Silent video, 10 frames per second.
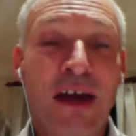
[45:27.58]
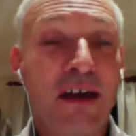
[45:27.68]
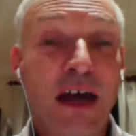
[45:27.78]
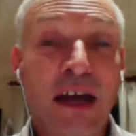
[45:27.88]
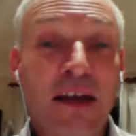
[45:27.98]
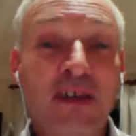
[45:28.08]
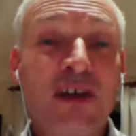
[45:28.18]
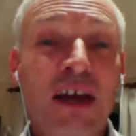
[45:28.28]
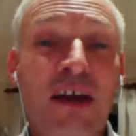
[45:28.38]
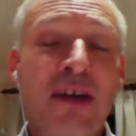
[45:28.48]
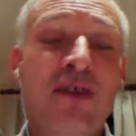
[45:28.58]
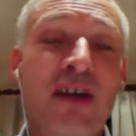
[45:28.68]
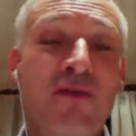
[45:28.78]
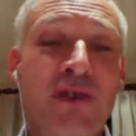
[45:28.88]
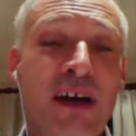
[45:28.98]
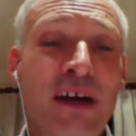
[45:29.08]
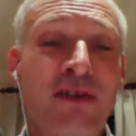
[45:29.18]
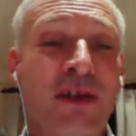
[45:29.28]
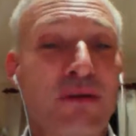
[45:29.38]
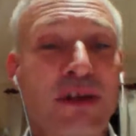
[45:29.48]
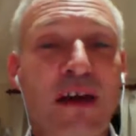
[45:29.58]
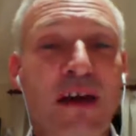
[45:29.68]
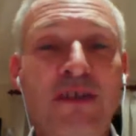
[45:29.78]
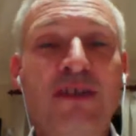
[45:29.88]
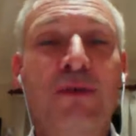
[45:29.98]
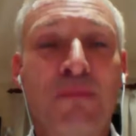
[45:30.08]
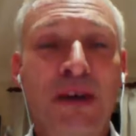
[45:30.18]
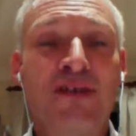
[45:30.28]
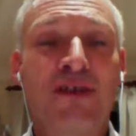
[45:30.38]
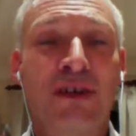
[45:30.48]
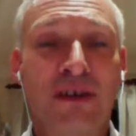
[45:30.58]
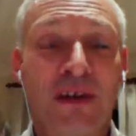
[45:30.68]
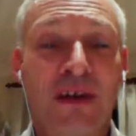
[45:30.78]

and I shared the reaction. It was hard to imagine